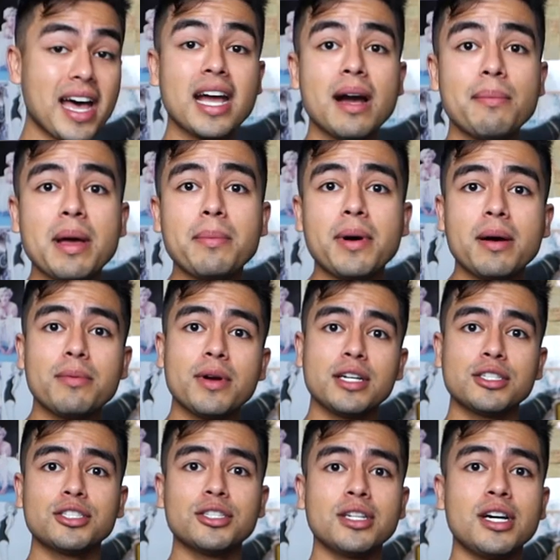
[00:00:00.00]
I got my Bob
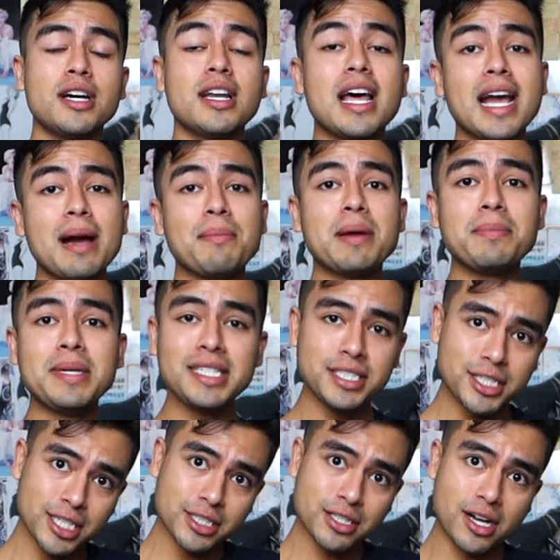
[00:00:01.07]
Ross shirt on, I got my
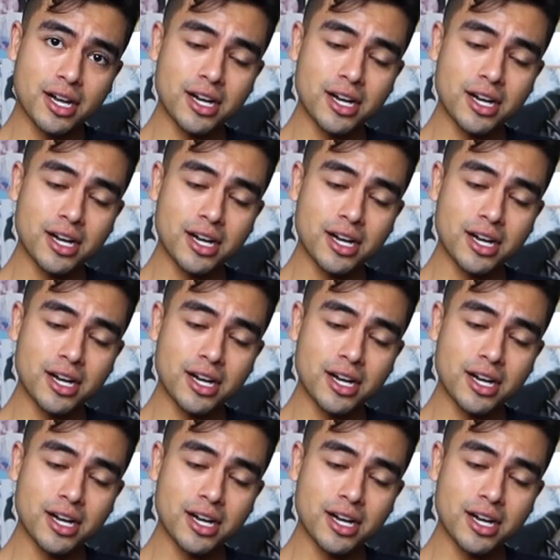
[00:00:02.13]
PJs